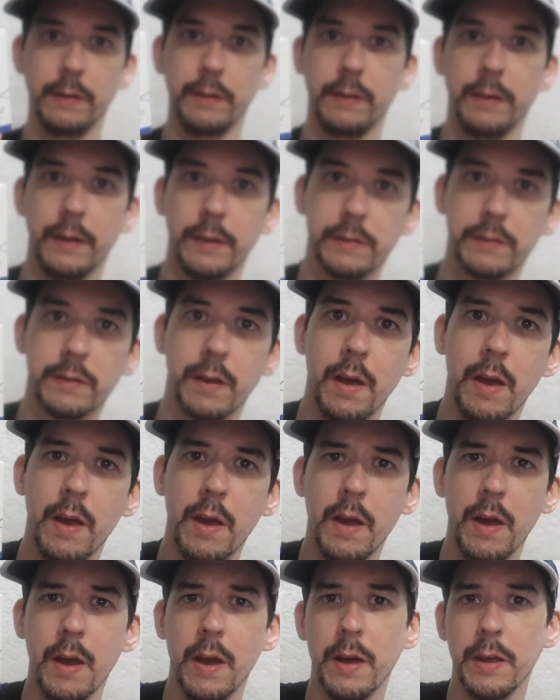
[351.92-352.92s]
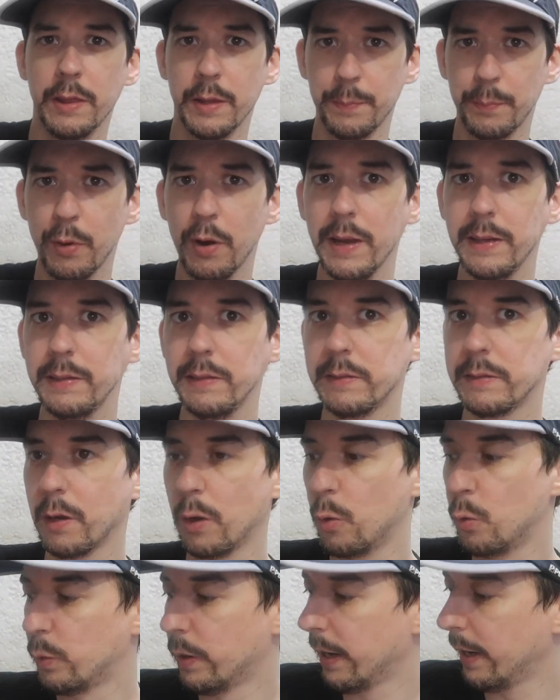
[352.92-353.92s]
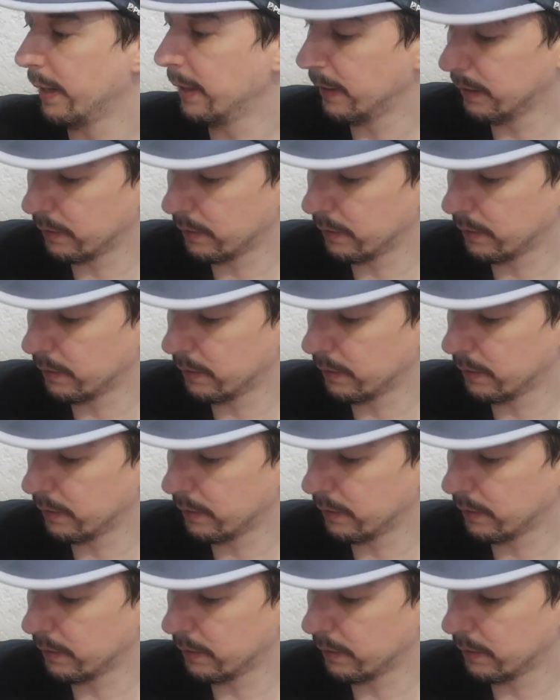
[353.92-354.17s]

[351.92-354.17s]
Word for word: in this. The price is okay.